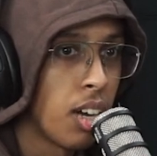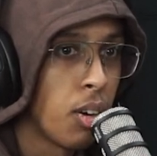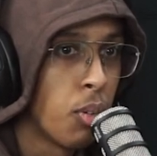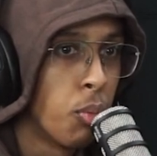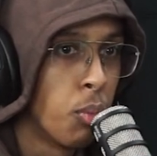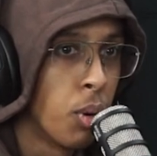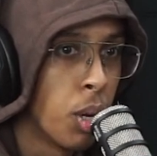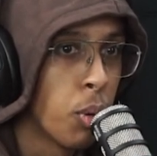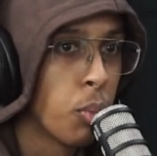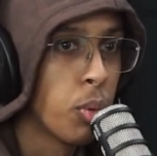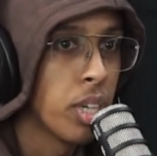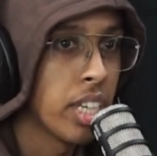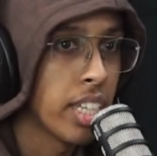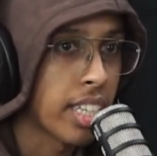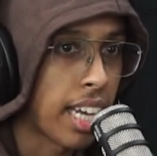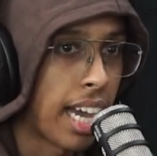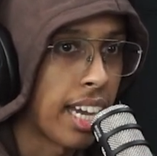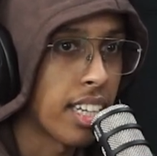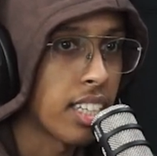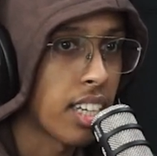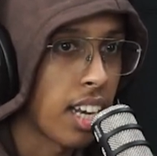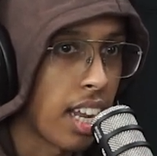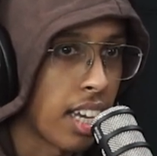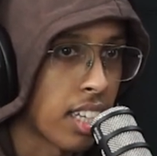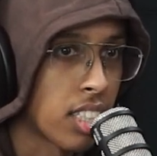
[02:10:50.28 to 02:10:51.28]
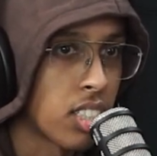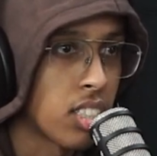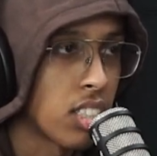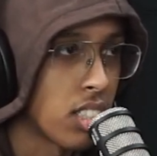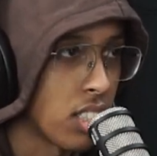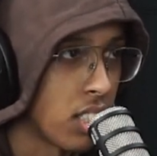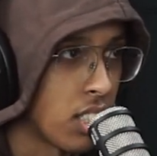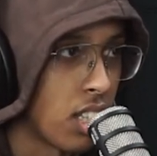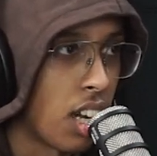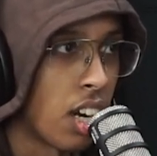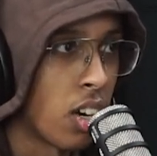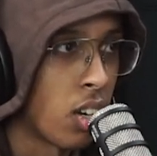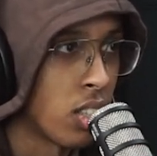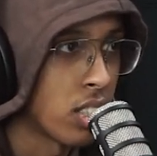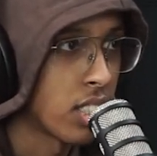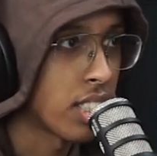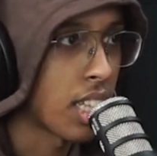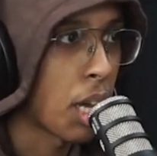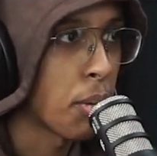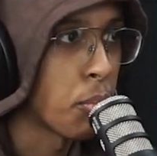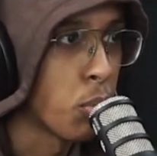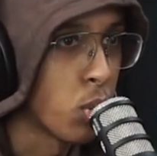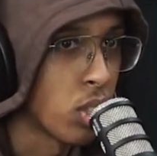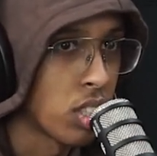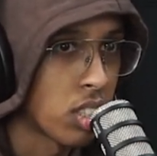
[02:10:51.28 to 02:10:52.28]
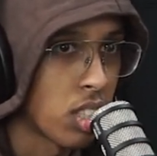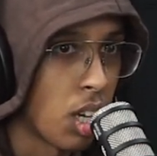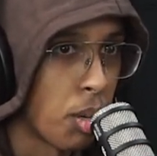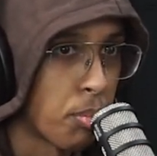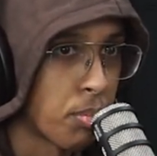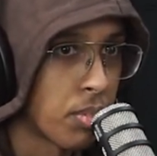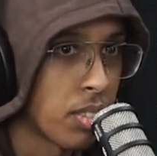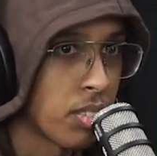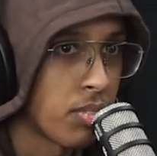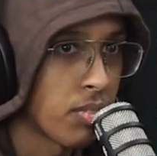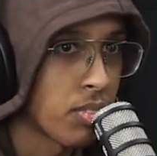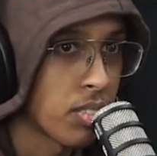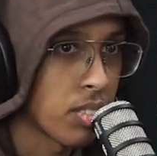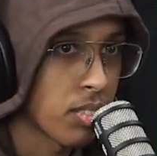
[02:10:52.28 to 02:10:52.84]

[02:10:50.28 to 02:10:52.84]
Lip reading: when we kind of like around the time we stopped.